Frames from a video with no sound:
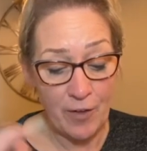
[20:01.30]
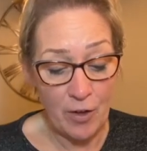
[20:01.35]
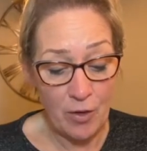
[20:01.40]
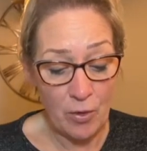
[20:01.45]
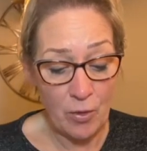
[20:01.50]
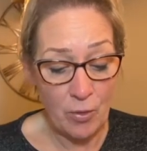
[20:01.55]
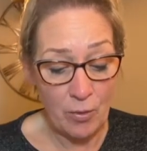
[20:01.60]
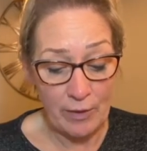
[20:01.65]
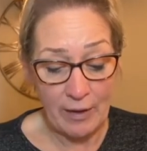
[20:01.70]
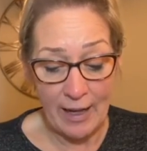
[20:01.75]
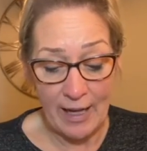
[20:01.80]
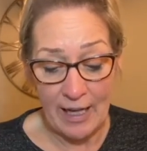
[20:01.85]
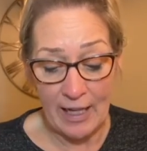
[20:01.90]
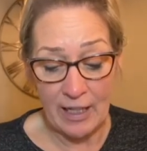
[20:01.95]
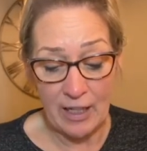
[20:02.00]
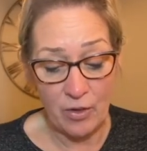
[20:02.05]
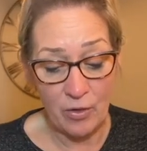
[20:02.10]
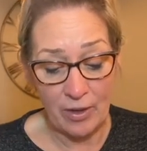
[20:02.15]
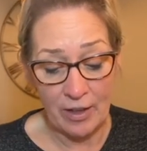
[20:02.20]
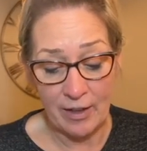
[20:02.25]
you
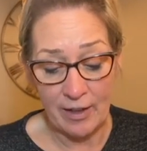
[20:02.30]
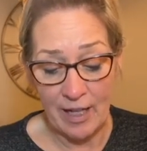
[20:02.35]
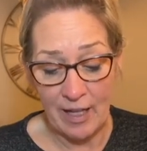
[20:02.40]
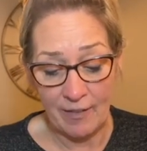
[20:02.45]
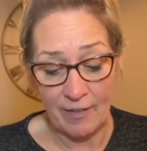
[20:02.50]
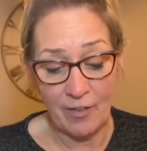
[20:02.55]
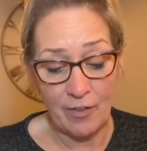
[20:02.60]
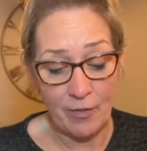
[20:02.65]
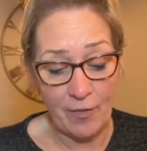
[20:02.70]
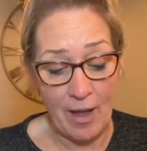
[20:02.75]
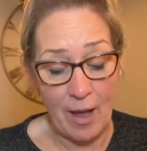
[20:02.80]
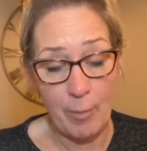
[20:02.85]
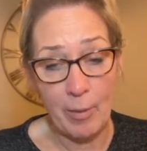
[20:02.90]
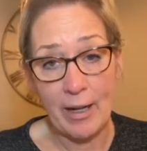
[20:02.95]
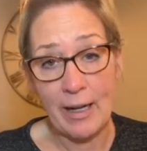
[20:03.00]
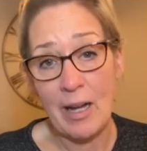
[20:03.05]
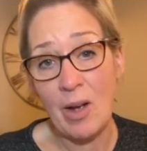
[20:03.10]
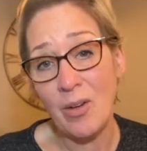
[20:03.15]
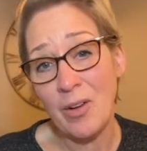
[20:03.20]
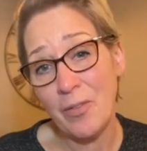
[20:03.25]
like, you can take this
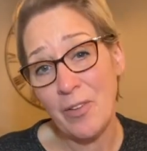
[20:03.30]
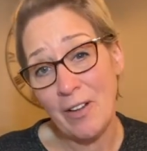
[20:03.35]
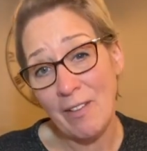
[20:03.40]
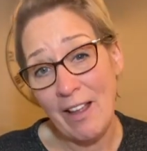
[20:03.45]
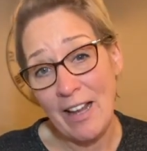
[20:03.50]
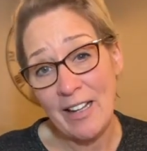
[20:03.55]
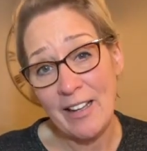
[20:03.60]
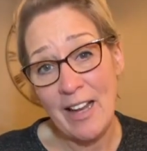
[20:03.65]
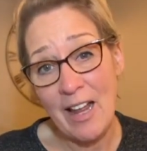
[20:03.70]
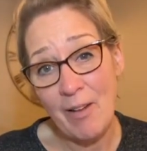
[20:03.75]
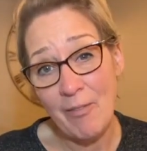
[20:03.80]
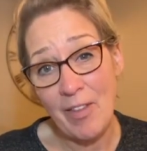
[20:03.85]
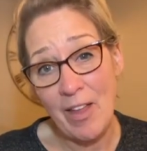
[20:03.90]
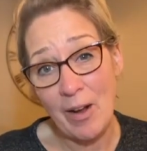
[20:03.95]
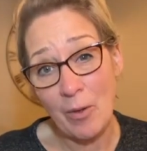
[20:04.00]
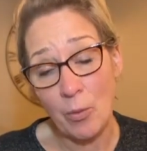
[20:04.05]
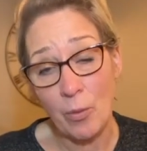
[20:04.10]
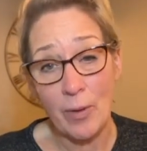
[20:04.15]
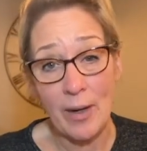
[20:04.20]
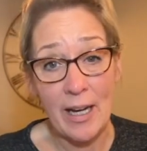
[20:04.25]
fabric out. If you like to have
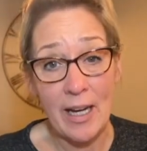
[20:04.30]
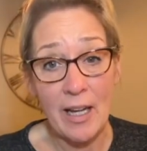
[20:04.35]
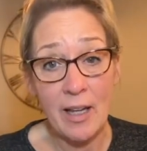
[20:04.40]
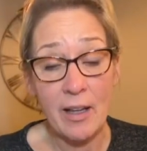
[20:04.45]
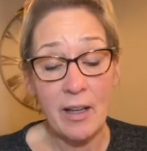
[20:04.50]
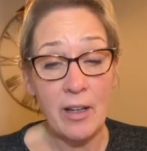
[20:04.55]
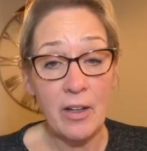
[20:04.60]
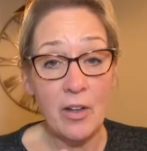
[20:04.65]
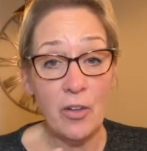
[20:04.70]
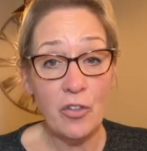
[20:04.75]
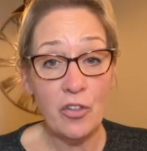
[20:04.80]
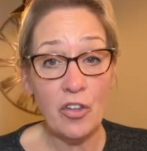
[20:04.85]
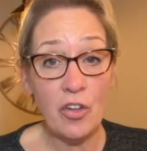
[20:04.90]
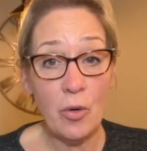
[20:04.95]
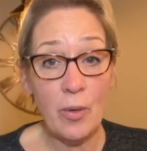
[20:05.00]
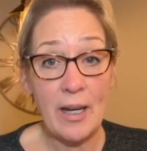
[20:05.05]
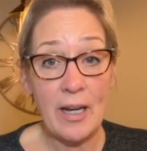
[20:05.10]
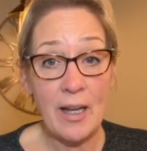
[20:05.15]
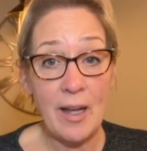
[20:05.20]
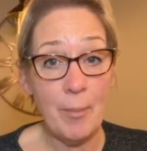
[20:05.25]
that ring
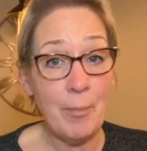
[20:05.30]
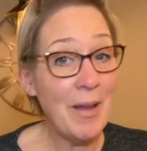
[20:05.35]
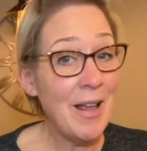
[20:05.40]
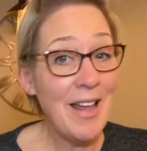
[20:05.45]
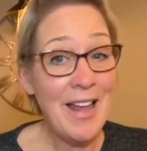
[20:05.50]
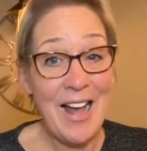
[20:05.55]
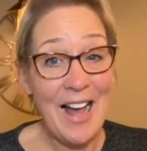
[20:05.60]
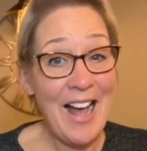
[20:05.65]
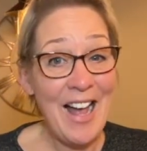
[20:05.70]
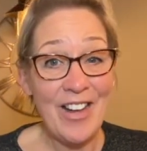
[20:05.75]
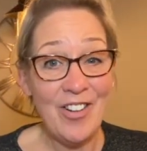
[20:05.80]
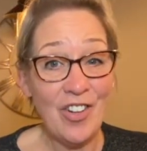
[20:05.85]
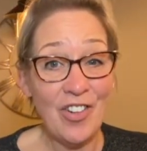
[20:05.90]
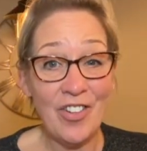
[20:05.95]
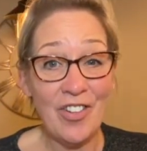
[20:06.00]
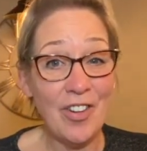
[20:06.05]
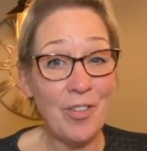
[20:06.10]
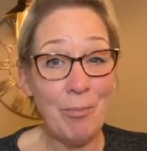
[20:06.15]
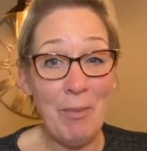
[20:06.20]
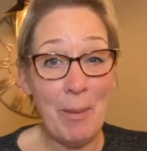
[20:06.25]
showing up,
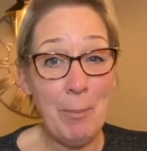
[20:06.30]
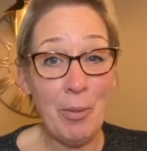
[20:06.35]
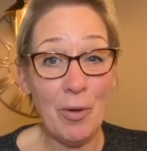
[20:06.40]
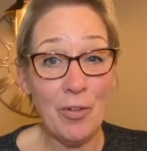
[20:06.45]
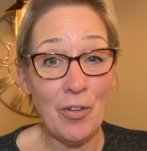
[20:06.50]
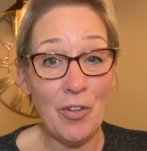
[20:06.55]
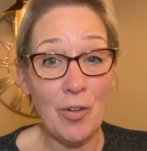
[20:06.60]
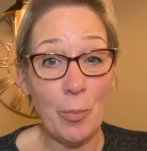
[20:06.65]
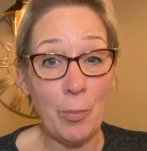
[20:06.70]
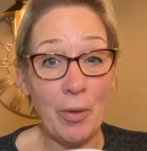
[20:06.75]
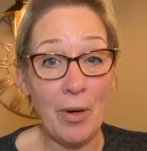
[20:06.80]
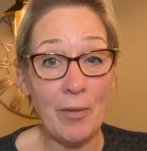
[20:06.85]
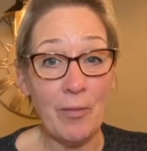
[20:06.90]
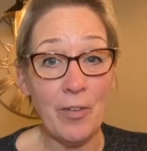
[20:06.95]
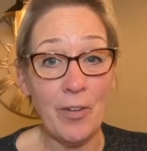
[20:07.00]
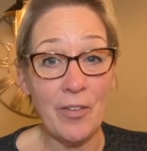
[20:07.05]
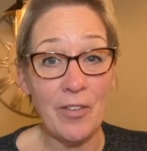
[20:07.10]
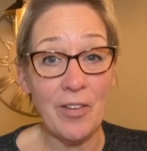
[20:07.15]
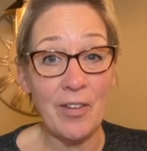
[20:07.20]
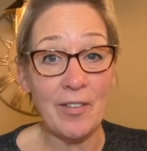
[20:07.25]
my personal
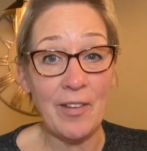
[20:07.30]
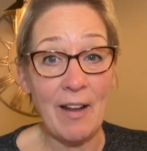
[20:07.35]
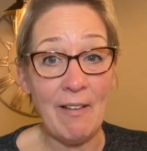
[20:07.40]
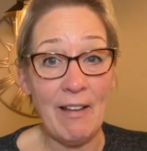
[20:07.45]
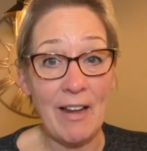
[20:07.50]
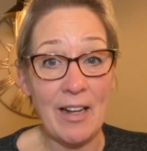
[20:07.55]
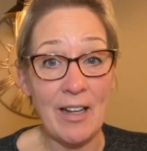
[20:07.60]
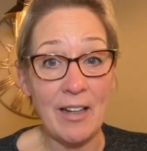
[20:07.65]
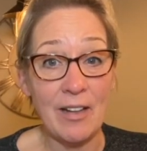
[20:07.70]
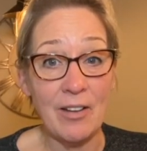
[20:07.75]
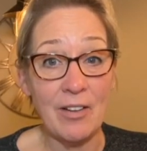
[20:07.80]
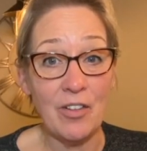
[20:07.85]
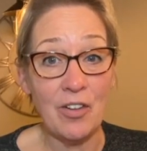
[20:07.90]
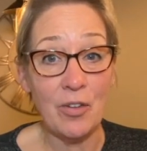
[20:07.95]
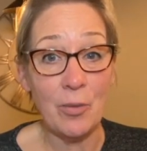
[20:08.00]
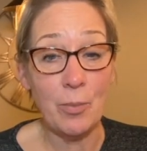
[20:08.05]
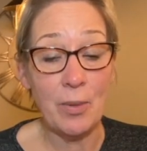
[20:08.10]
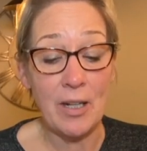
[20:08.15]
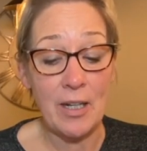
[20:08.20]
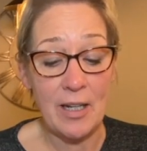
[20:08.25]
preference is I like it to
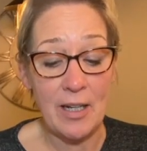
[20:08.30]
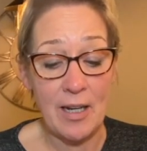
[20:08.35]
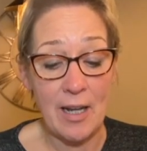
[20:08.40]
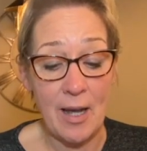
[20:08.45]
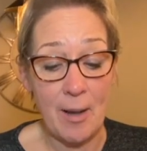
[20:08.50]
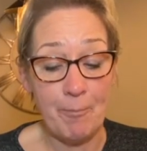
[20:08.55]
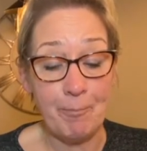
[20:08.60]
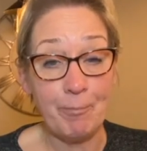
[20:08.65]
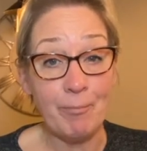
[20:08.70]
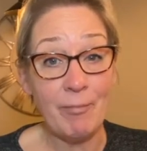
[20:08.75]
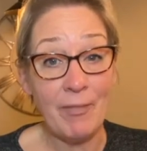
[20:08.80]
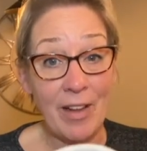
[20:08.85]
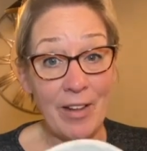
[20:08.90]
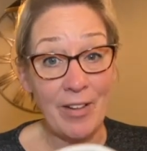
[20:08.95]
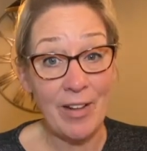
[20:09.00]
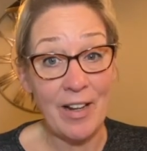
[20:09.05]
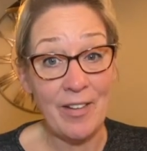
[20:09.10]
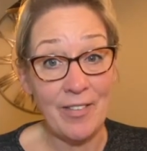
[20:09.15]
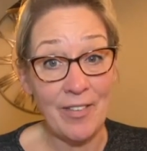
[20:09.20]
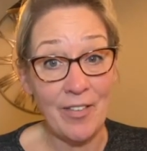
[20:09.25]
be
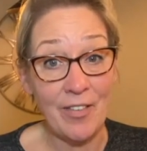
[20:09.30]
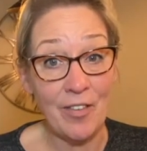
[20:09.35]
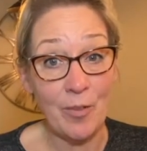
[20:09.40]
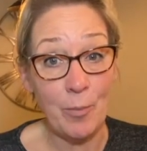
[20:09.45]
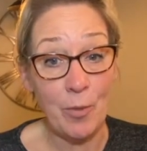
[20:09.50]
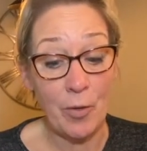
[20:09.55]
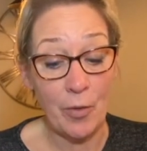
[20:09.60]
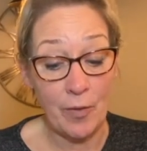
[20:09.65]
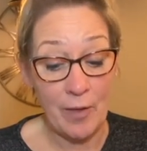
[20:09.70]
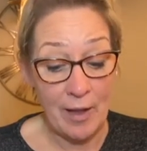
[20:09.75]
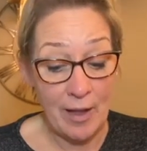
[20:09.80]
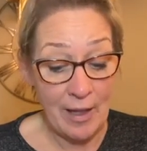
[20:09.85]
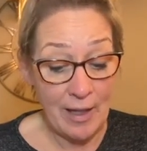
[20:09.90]
nice and smooth.